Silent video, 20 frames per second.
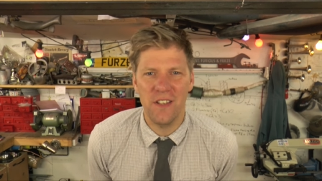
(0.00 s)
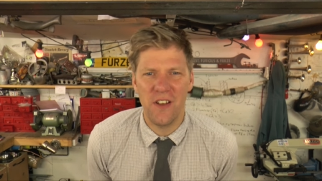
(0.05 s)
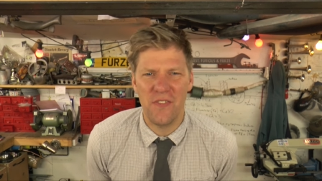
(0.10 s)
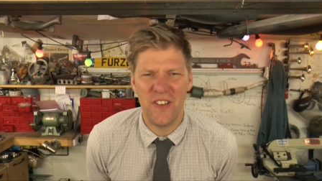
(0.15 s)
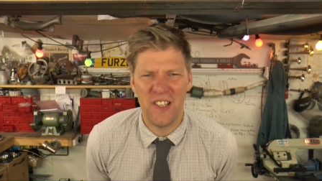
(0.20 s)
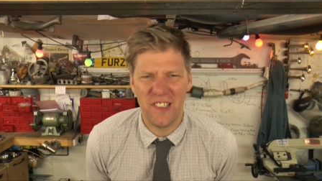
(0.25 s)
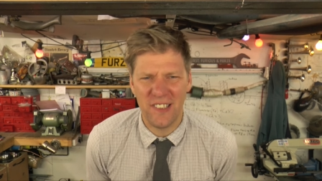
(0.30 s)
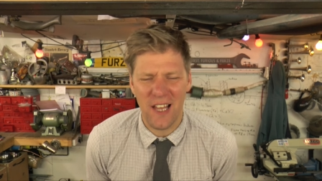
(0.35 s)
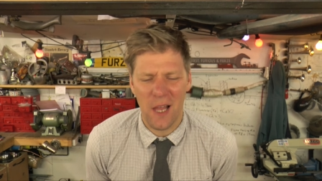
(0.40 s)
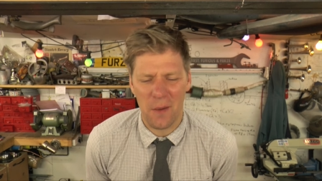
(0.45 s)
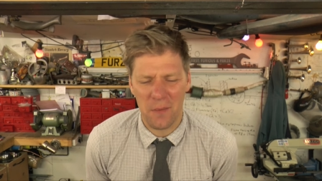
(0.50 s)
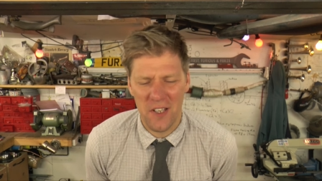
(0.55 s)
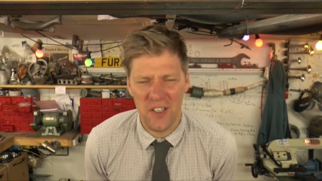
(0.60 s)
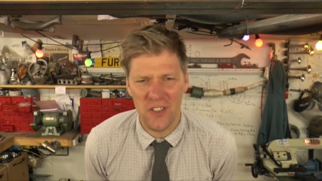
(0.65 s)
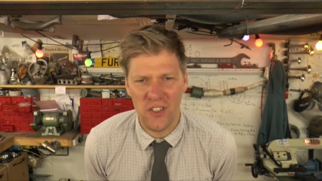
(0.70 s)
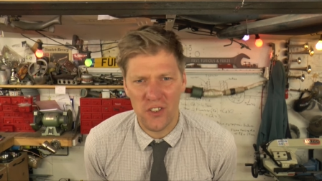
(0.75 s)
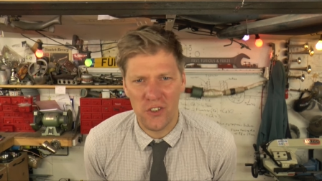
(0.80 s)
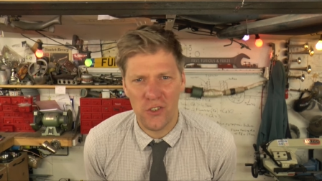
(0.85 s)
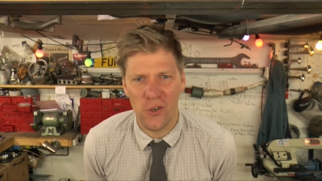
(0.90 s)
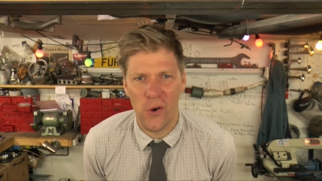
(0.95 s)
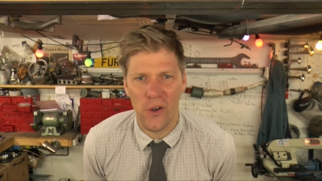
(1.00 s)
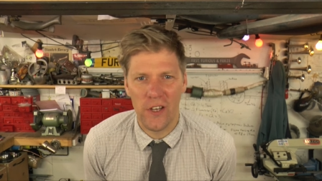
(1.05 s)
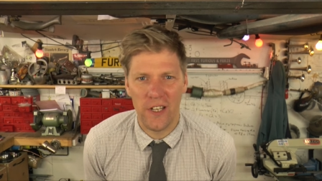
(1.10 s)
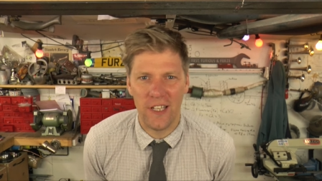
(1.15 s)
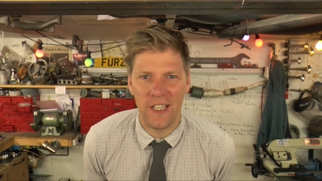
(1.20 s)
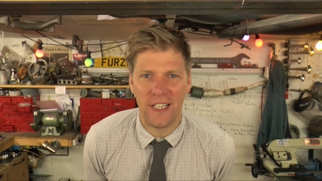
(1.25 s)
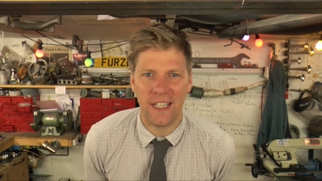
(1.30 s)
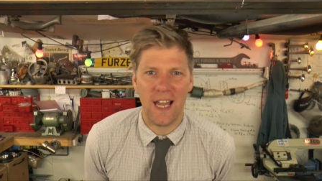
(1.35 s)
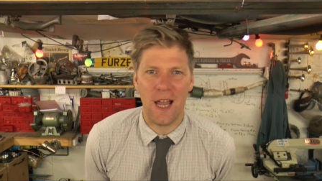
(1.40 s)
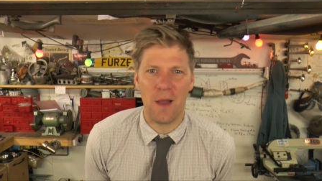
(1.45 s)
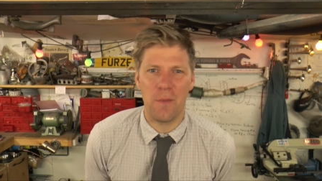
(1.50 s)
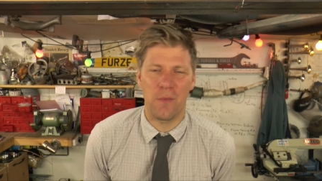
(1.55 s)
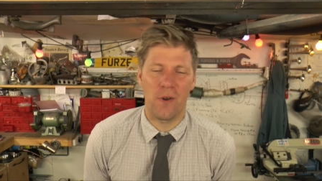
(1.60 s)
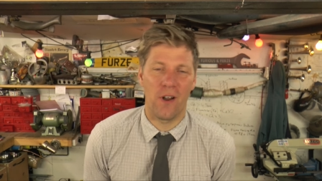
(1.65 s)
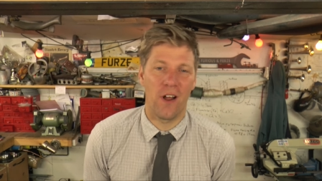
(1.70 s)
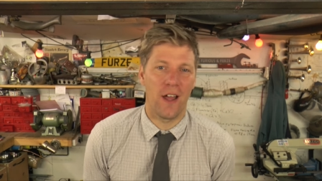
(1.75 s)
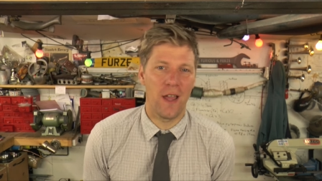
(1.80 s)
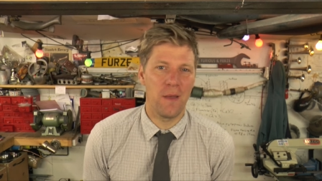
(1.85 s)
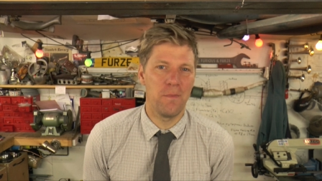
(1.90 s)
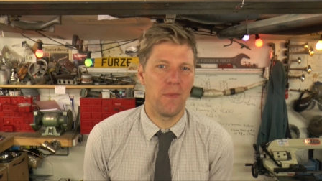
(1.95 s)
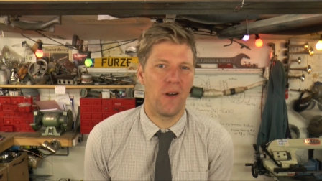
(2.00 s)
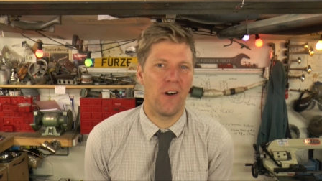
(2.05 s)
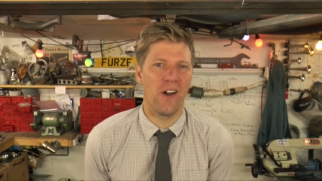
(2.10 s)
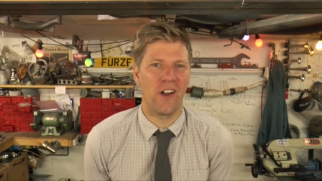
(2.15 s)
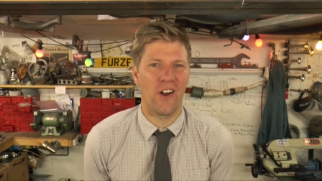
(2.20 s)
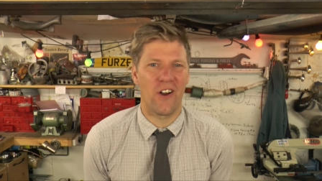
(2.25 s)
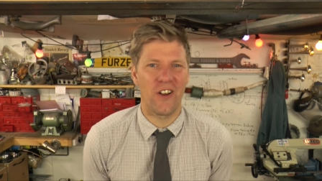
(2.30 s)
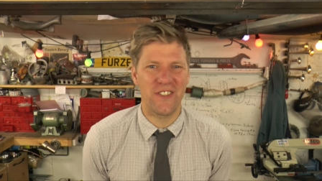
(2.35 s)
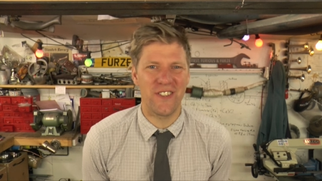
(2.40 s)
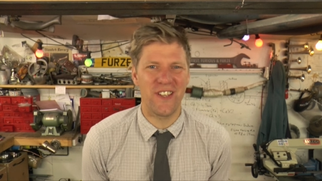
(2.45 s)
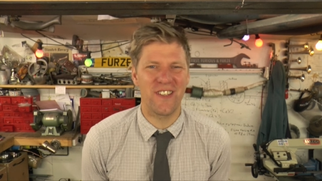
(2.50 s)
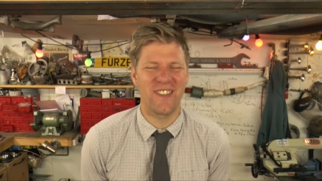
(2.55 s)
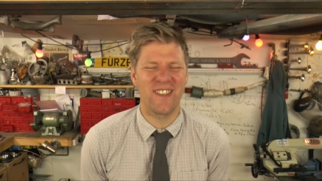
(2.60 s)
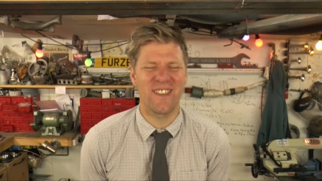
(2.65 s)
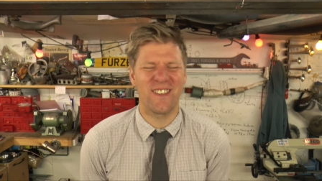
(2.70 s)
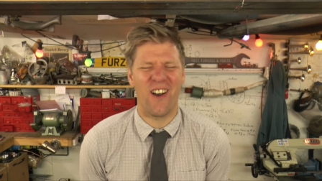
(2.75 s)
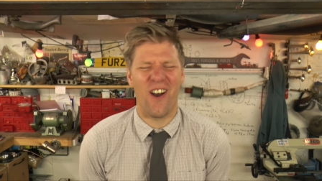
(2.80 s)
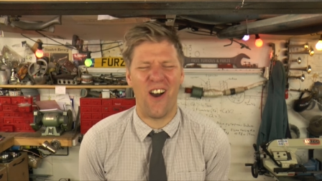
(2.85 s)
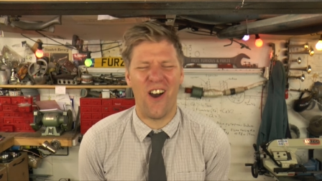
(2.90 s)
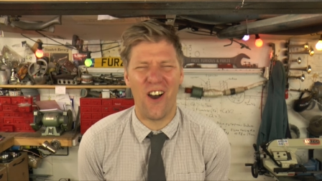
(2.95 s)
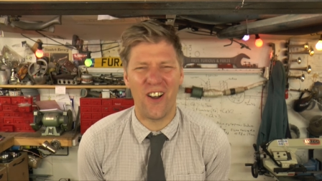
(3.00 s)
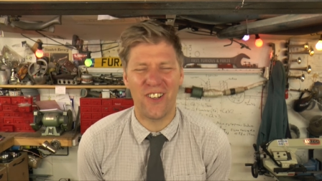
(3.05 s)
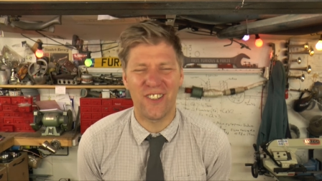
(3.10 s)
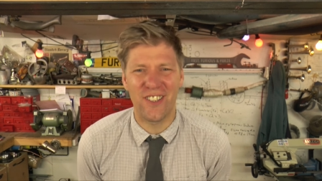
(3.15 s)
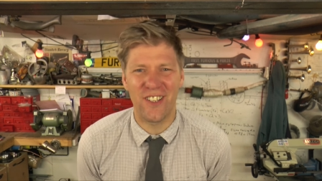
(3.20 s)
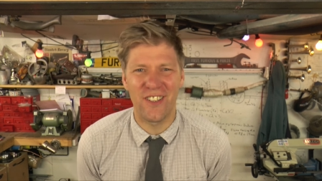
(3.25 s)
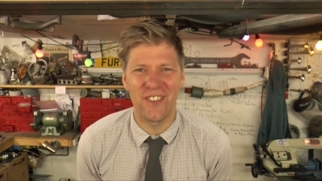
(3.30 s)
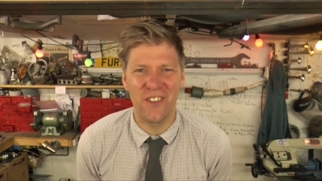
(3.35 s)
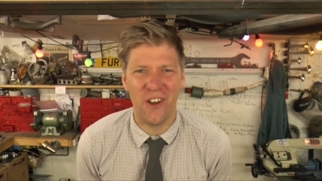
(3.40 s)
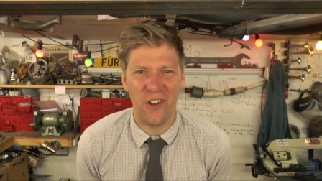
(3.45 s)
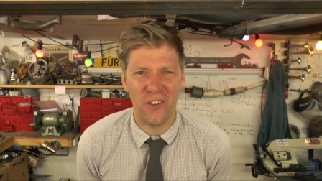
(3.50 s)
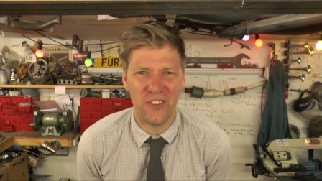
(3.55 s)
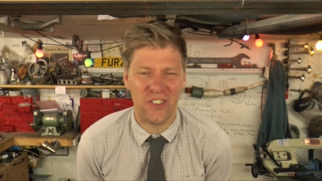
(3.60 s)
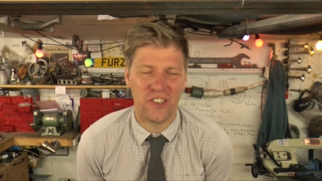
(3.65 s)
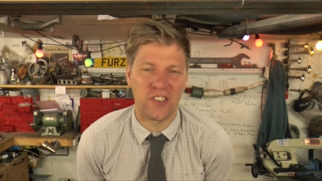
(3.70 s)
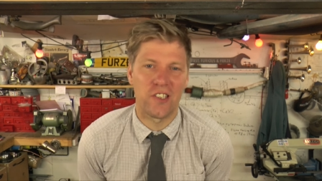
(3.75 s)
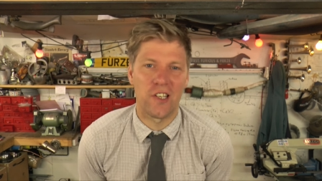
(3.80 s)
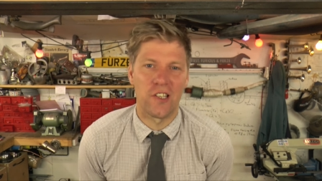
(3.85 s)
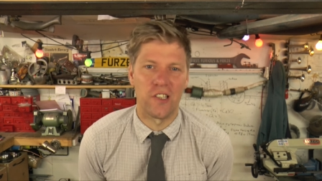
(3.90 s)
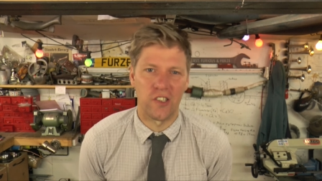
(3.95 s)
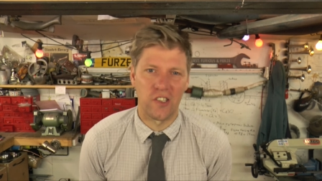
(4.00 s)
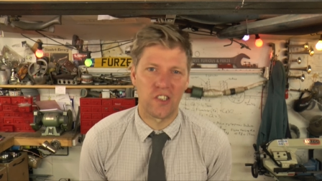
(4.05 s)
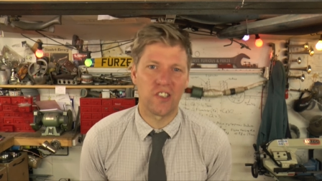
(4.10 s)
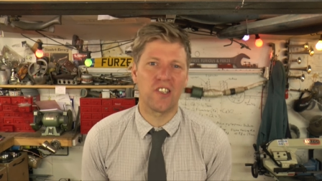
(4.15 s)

Nothing's happening, he's just talking at the camera. In my eyes, this is utter nonsense.